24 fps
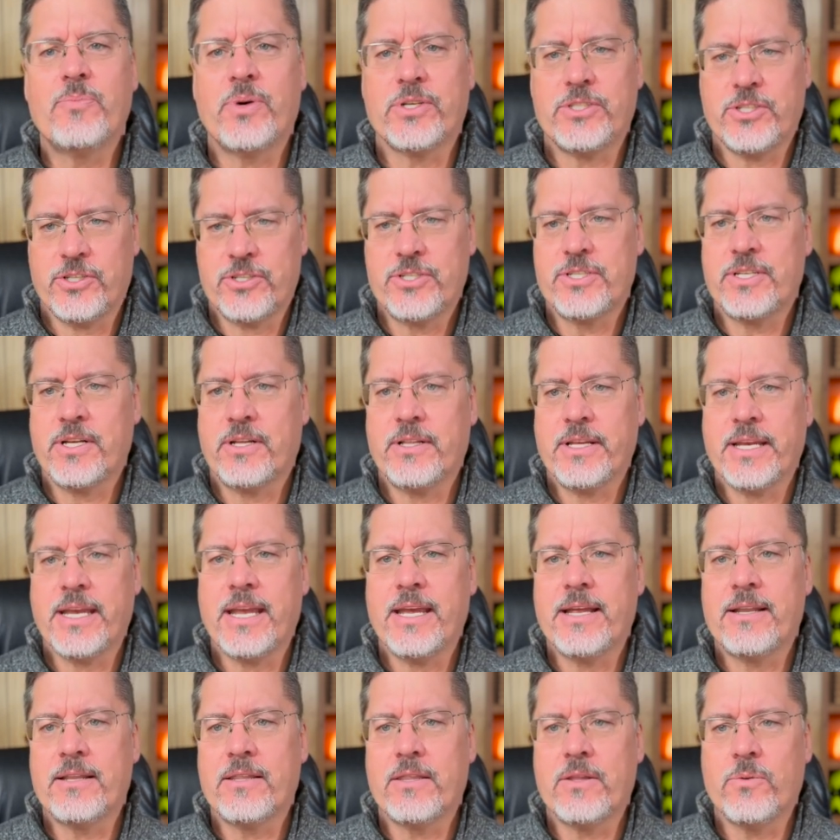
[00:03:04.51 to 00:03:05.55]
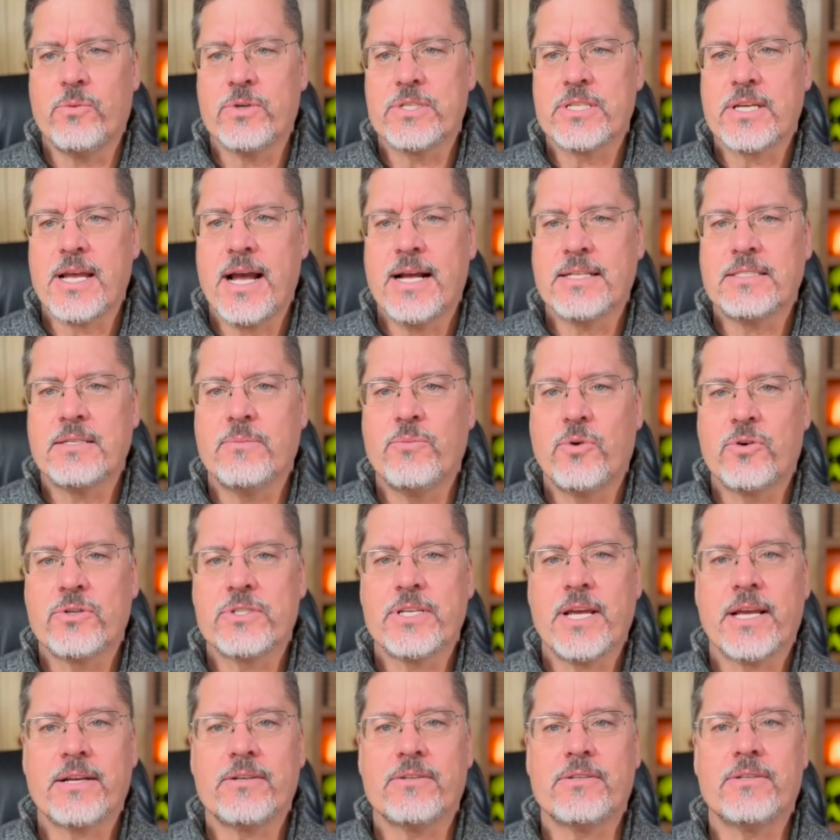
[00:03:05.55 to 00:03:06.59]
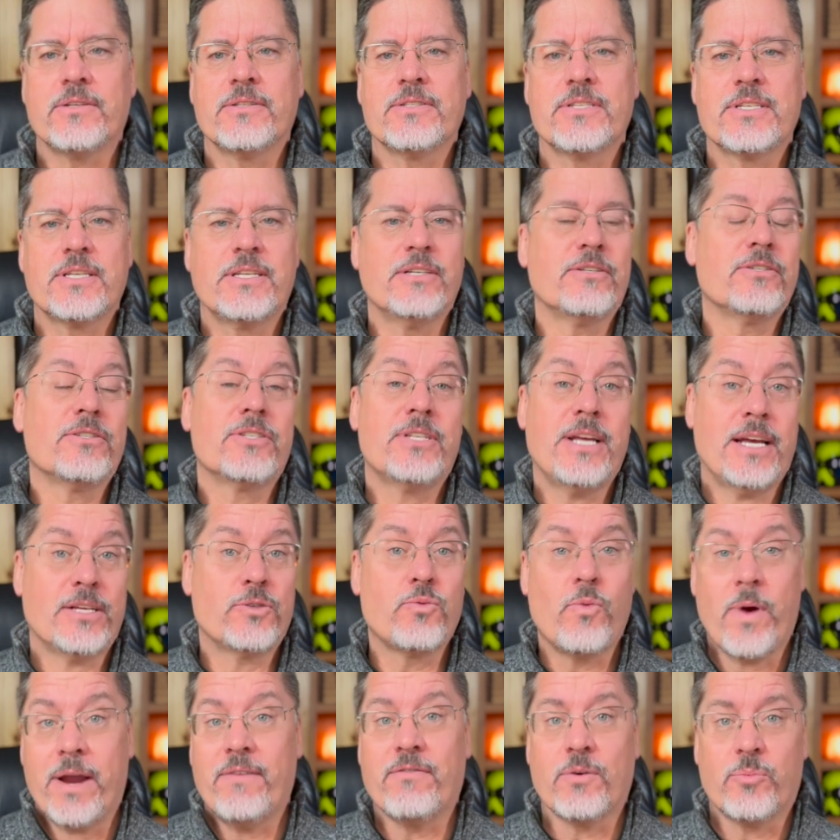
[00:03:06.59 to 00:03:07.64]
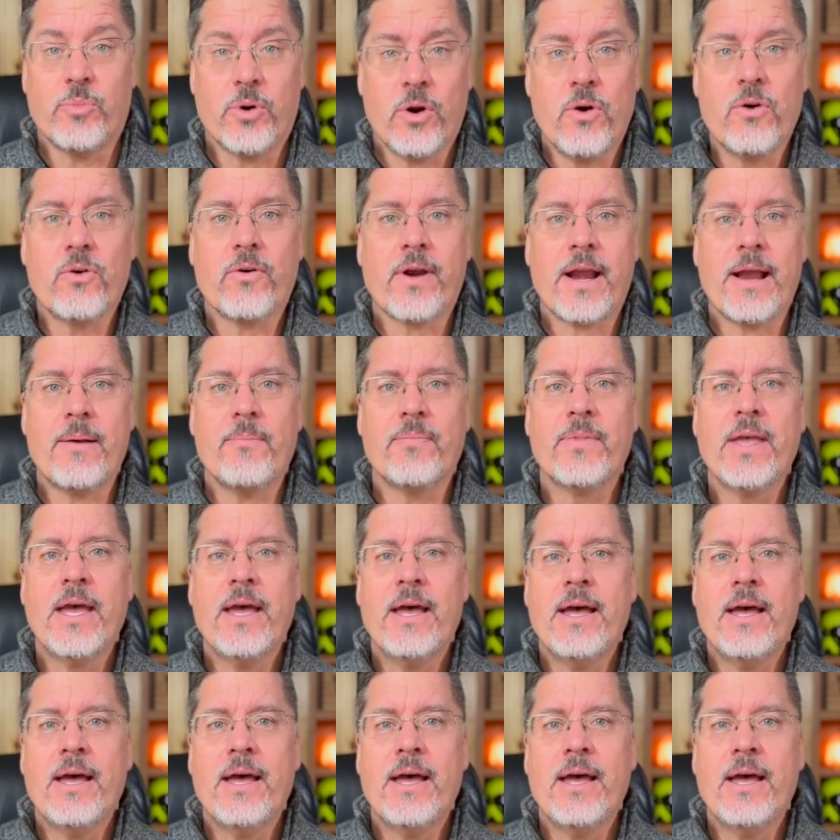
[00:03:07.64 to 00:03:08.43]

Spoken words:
but you're still in the Wisconsin Motorcycle Skills Test Waiver Program,